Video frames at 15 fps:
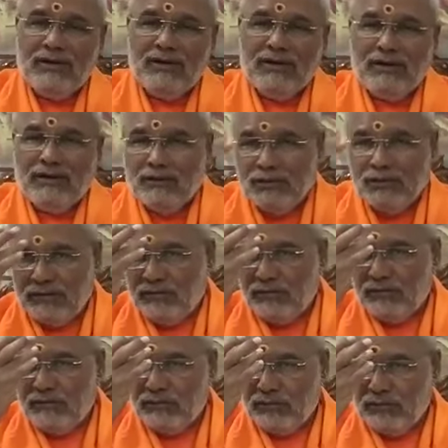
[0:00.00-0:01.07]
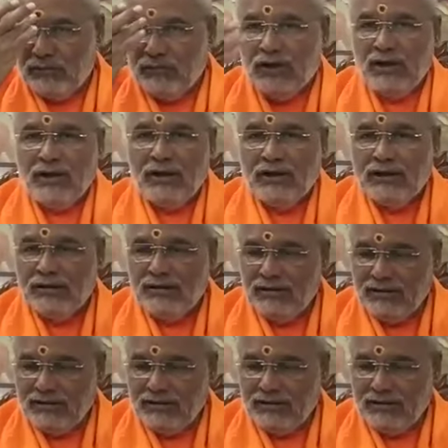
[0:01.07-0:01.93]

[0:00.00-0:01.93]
and have some puja.